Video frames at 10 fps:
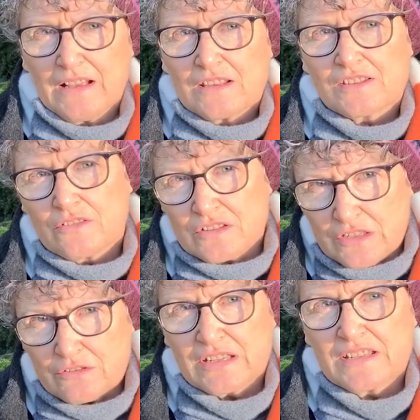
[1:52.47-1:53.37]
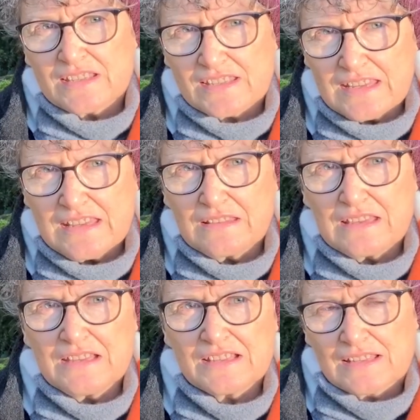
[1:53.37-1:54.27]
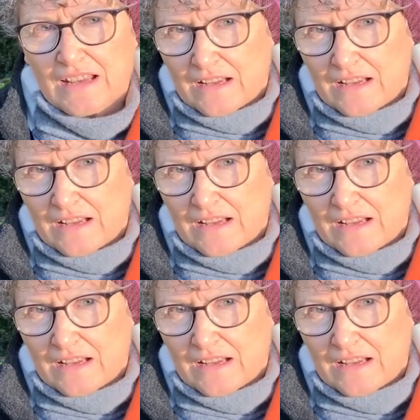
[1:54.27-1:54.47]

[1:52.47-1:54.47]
so that you can see these